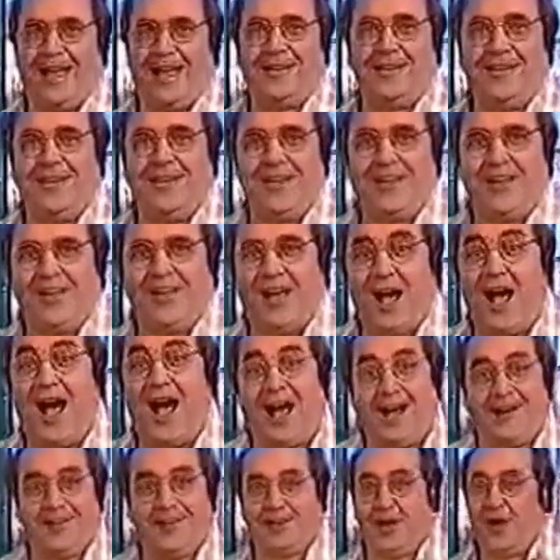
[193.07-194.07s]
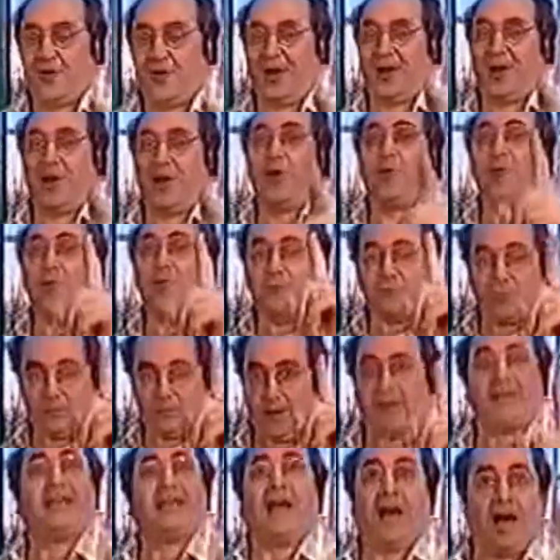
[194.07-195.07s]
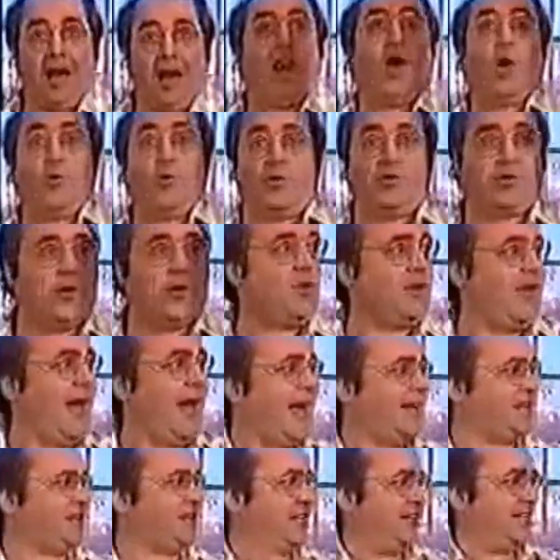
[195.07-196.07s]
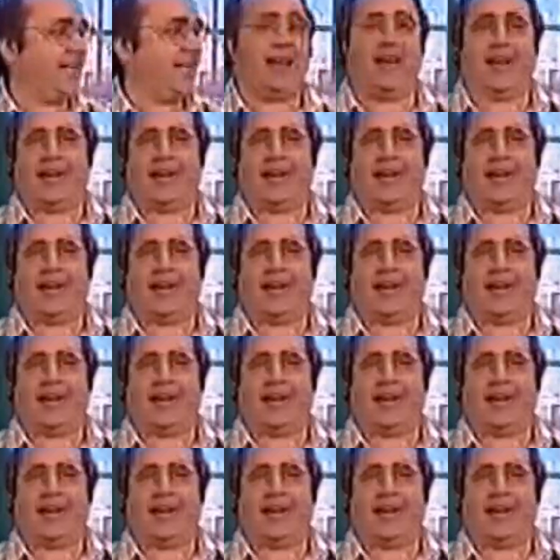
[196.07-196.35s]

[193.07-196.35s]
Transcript: Then... Oh. Ah, no, hello will... yeah, hello will do. Yes, she did it.